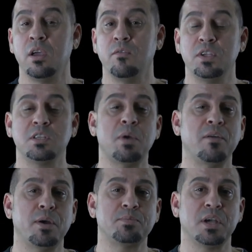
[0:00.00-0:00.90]
visit my
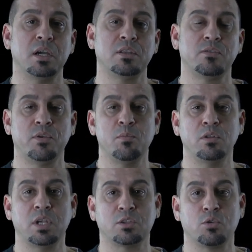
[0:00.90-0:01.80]
website
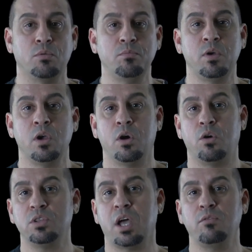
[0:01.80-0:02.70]
fimol.com
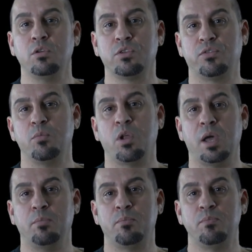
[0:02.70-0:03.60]
or download the Fimol
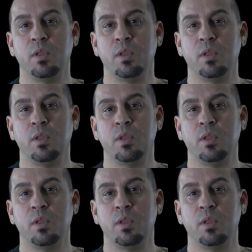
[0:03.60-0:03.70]
app.